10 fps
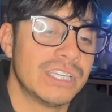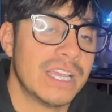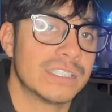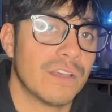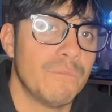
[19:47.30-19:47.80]

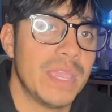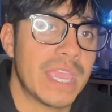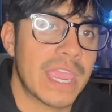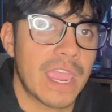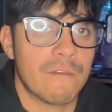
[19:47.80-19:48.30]
chance of
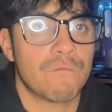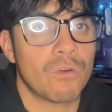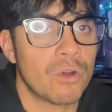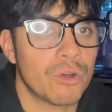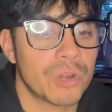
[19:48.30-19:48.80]
making a
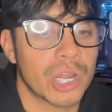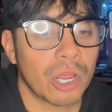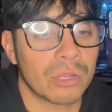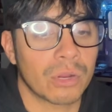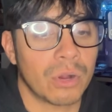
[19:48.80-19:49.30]

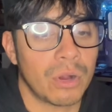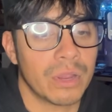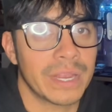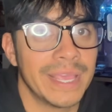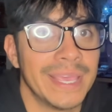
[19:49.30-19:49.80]
$400 card